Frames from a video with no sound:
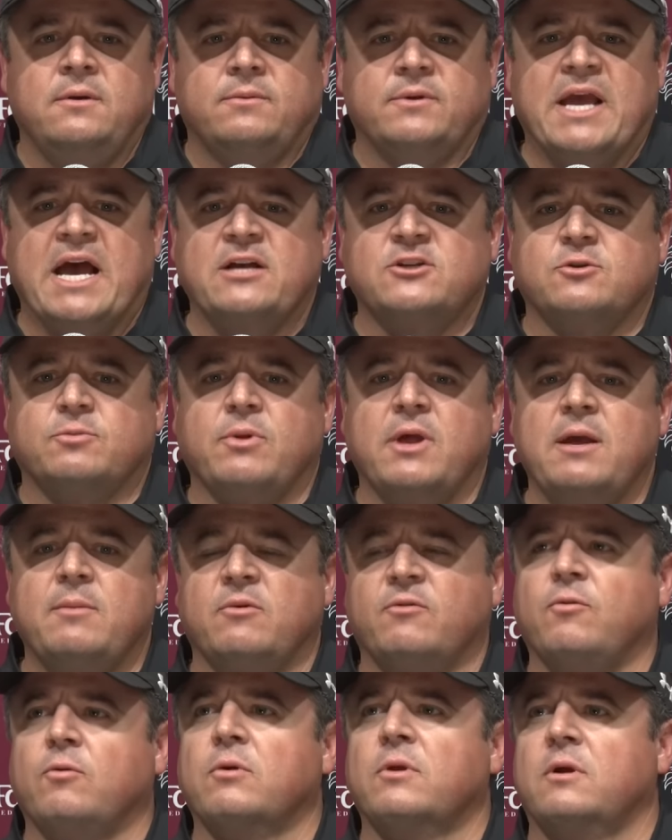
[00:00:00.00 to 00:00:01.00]
Guys are playing
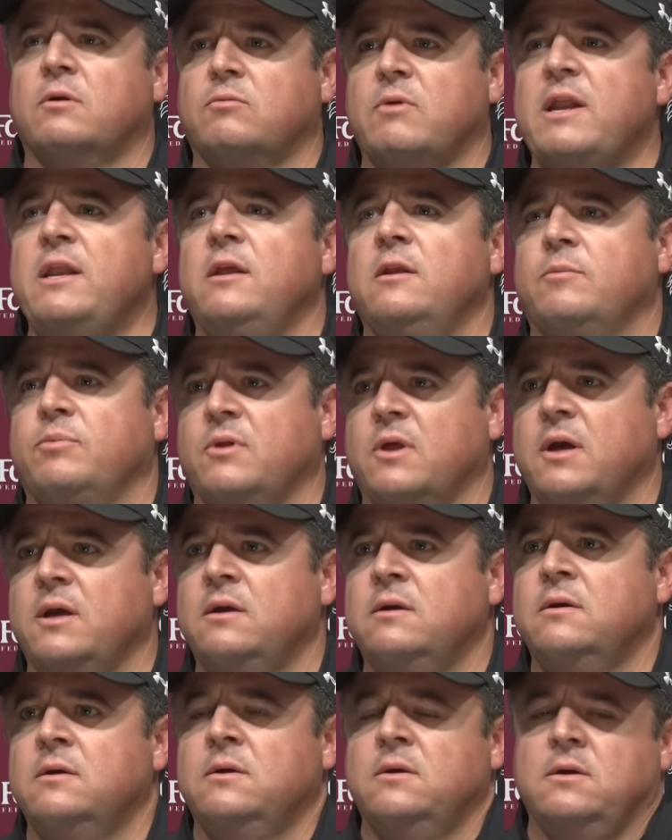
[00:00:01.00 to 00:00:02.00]
before they're ready to
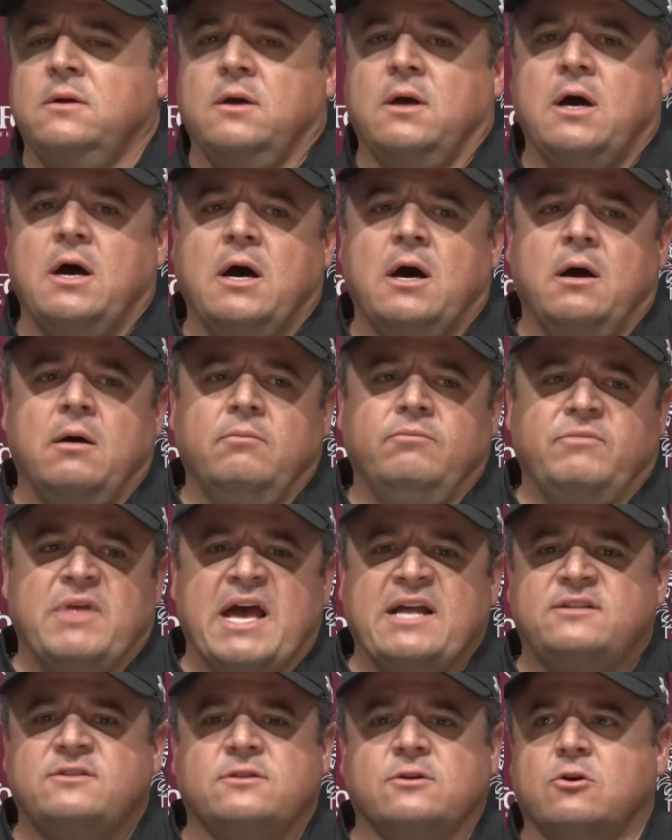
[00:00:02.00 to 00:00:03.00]
play.
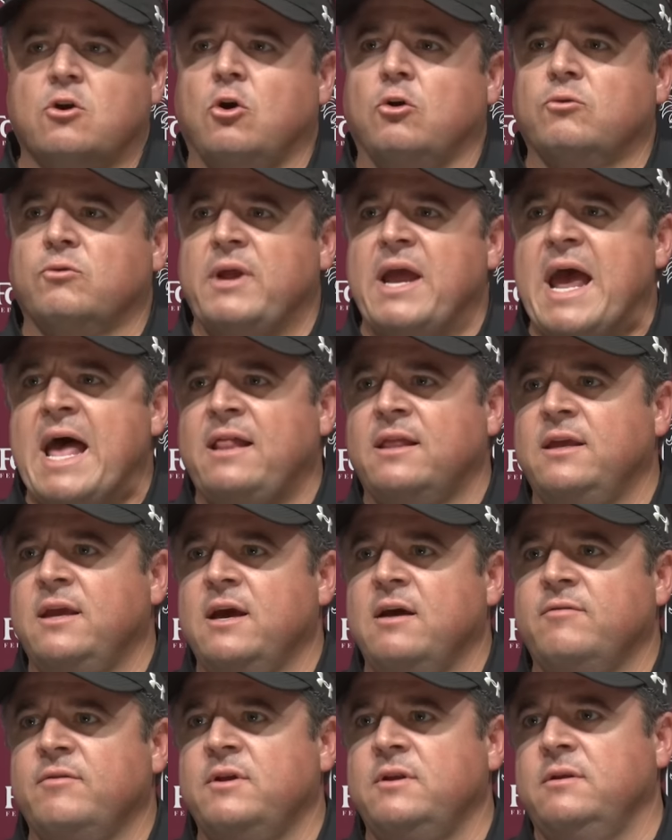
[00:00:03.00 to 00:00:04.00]
That's the cold reality
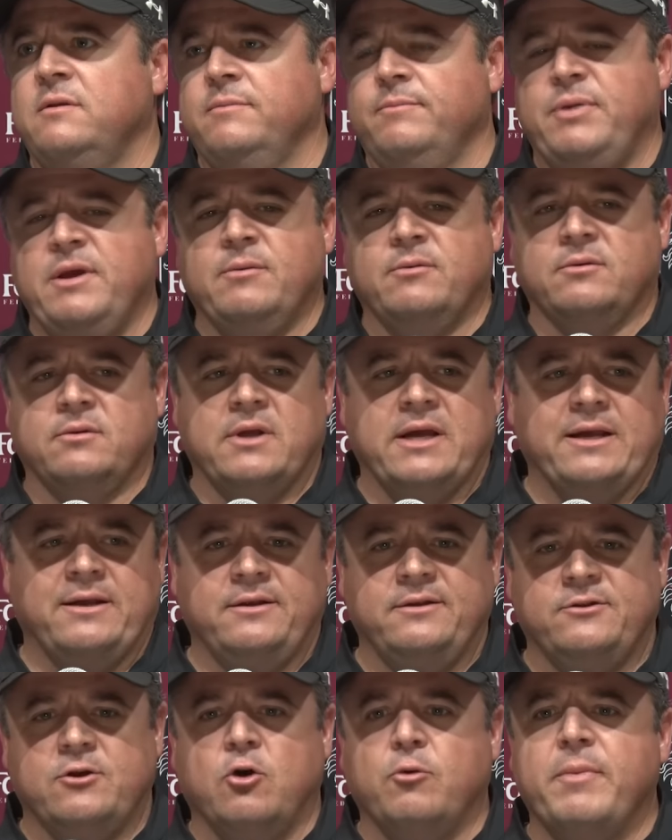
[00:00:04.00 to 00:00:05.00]
of it. And people
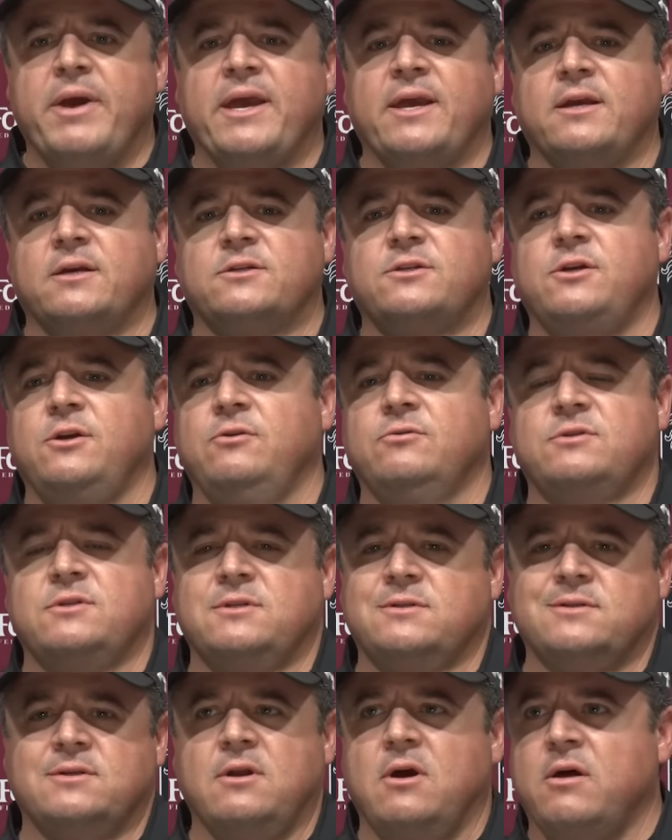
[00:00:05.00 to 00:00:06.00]
like, don't make
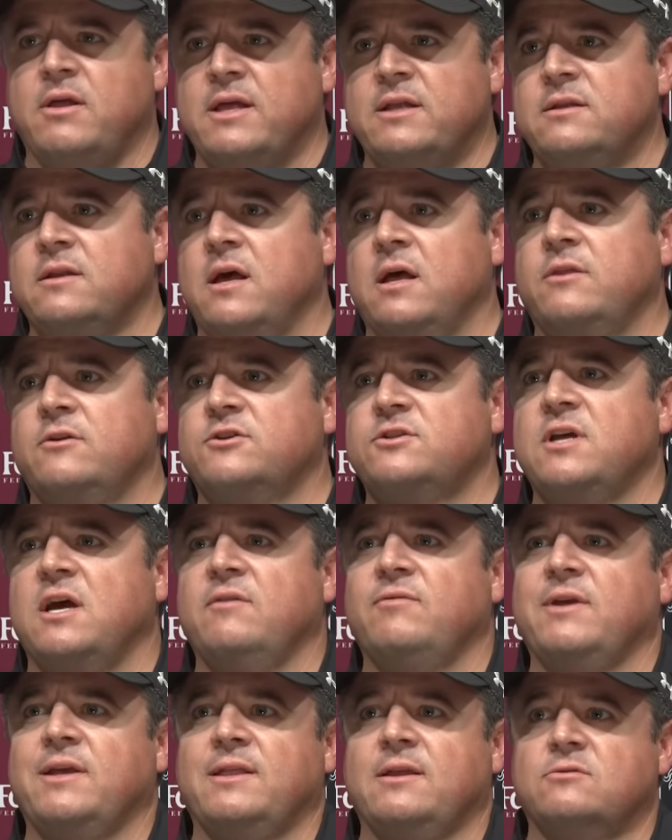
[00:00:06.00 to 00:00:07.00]
excuses and all that other
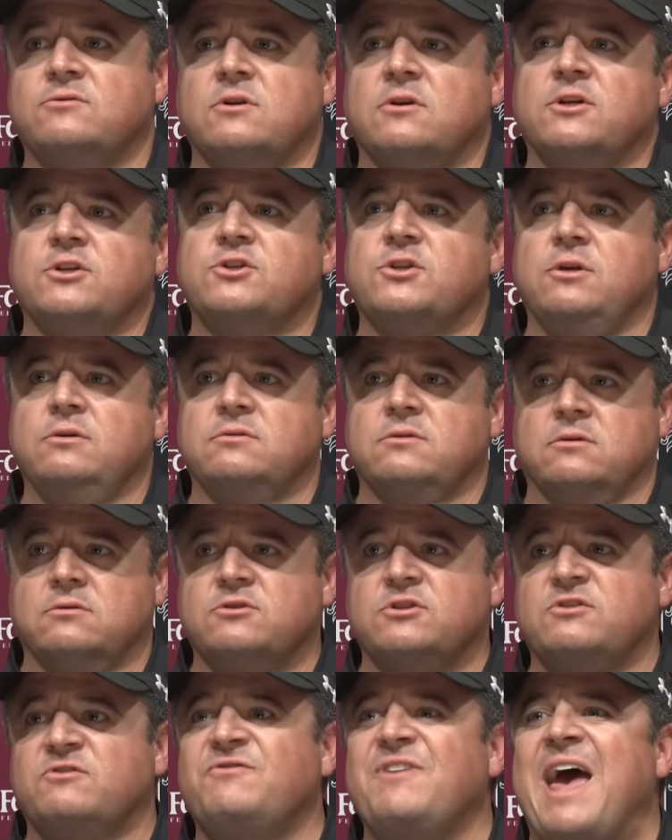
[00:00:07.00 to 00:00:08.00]
stuff. Like, those aren't excuses, those
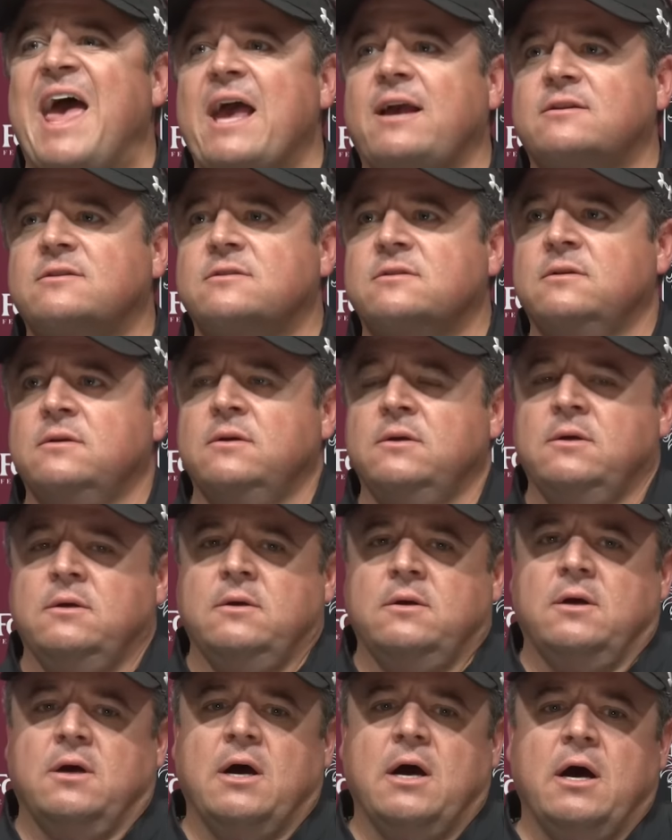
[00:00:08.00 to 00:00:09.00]
are just facts.
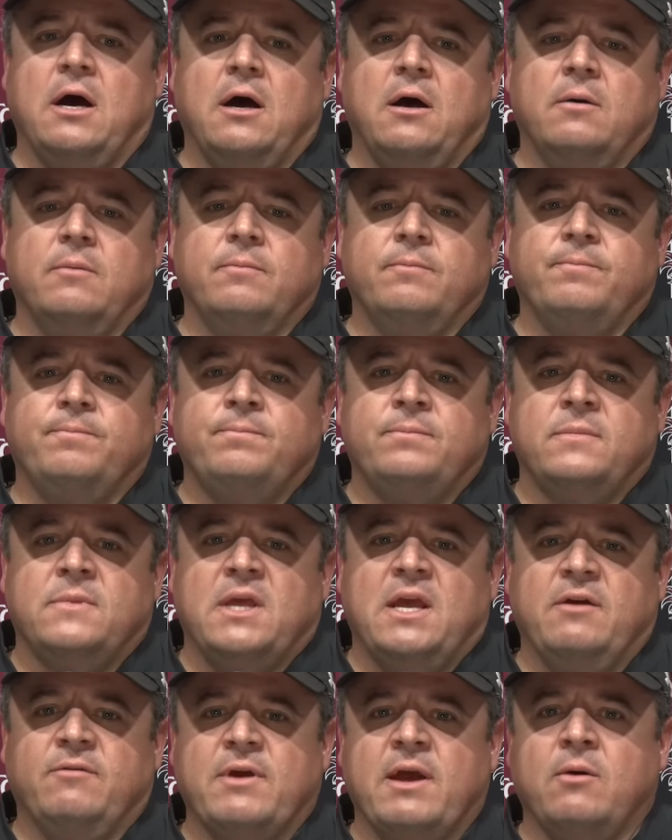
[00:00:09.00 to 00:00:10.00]

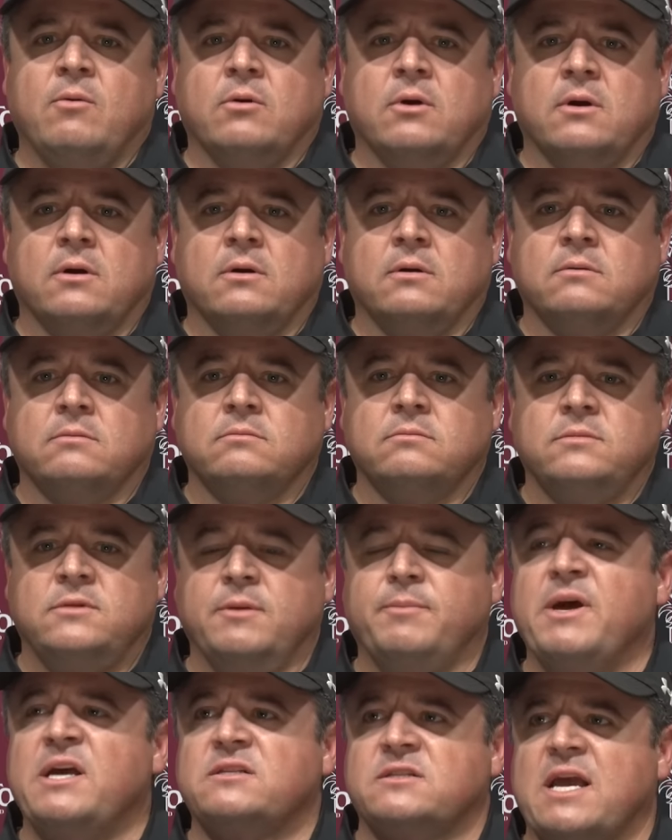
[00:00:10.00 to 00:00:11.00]
If they were
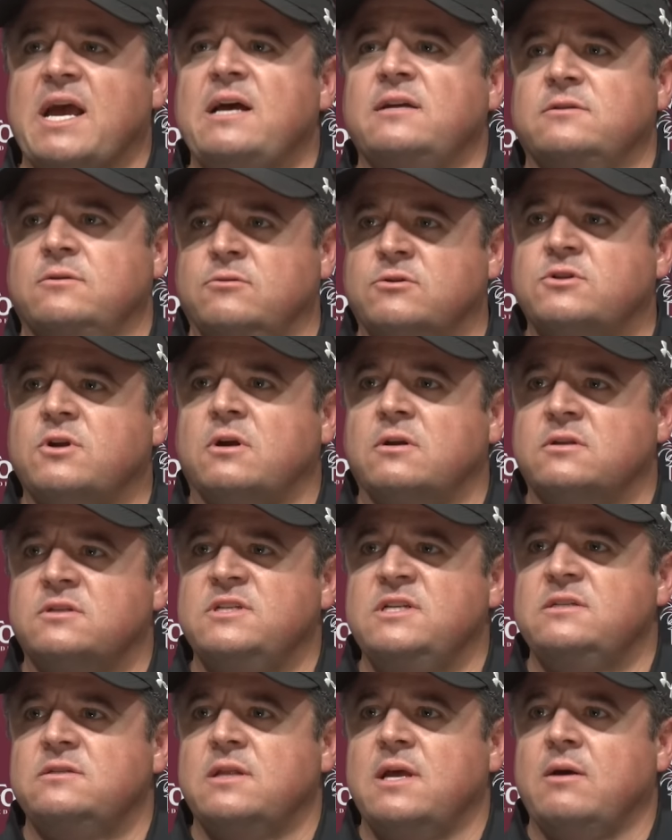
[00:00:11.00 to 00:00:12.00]
the best guys, they would start the
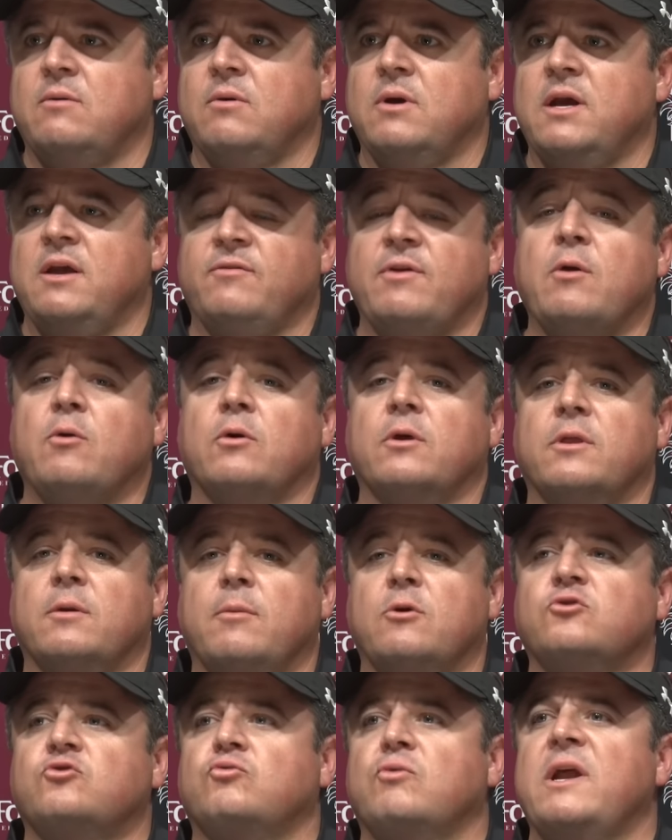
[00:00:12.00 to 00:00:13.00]
season that way. If they were the
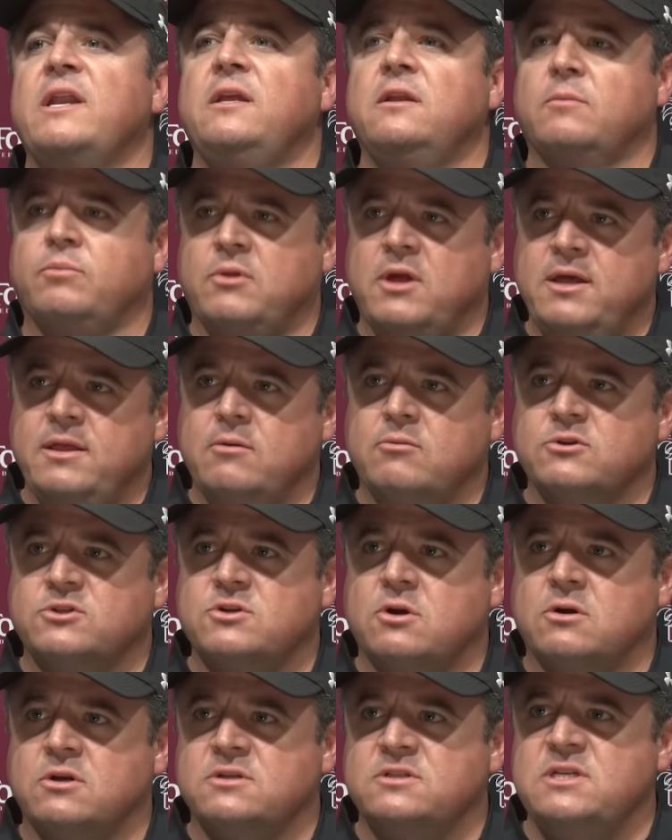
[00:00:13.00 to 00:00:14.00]
most ready to play, they would
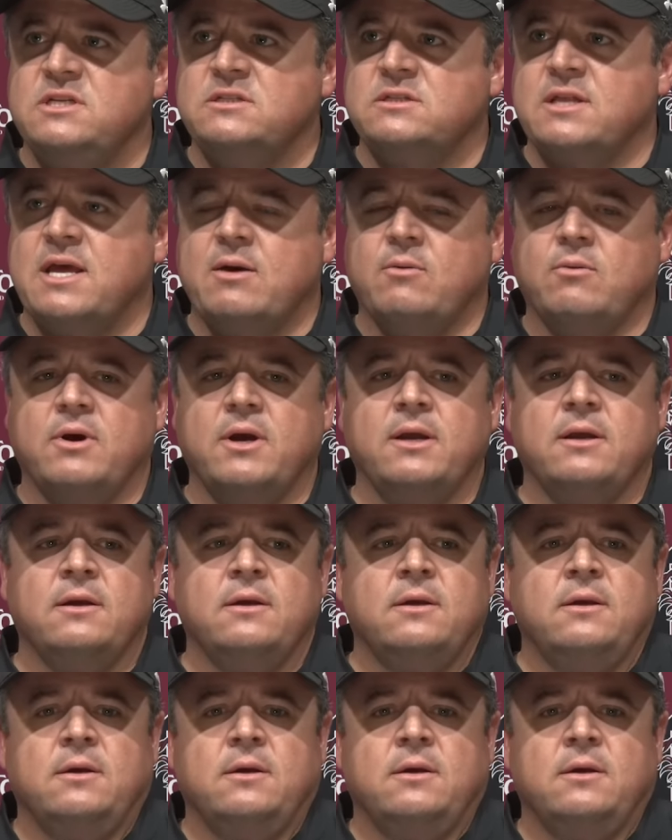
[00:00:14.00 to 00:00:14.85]
start the season that way.